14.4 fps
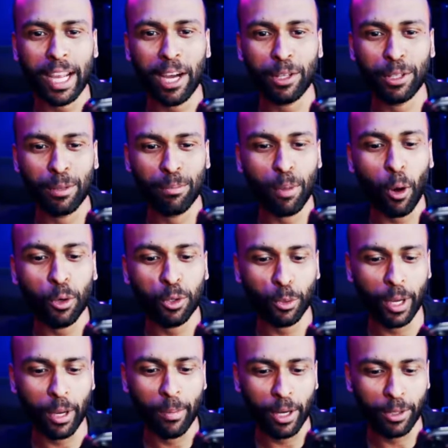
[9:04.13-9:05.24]
out the post
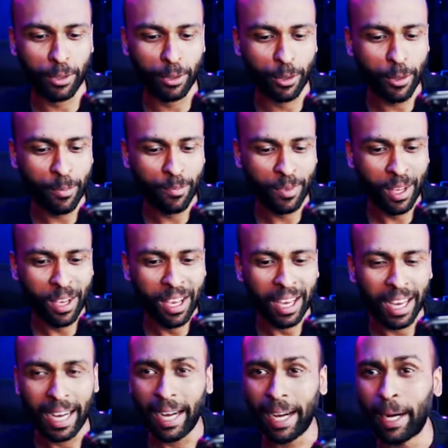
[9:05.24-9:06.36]
we're about to do.
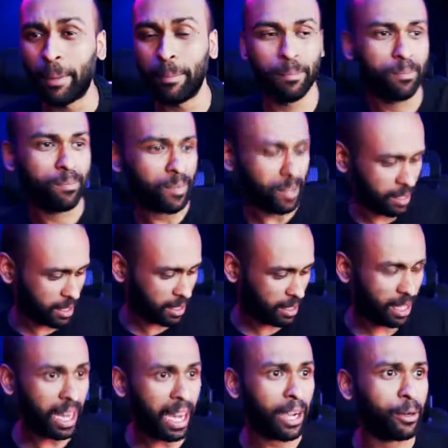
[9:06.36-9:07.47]
I've
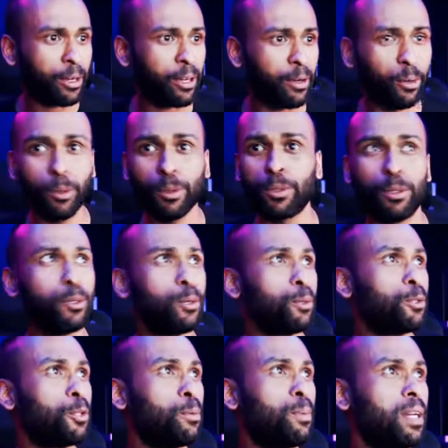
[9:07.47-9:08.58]
got to also talk
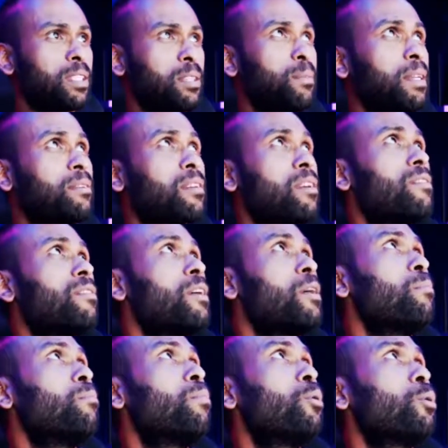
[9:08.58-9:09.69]
to you about something very, very
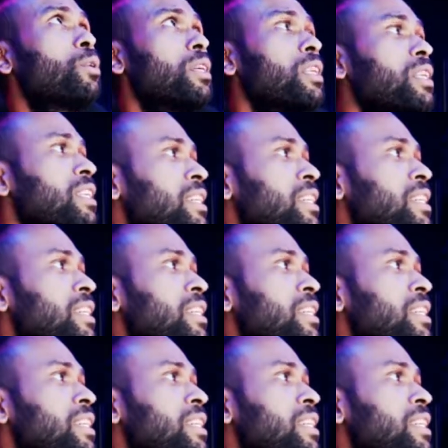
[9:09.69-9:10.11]
important.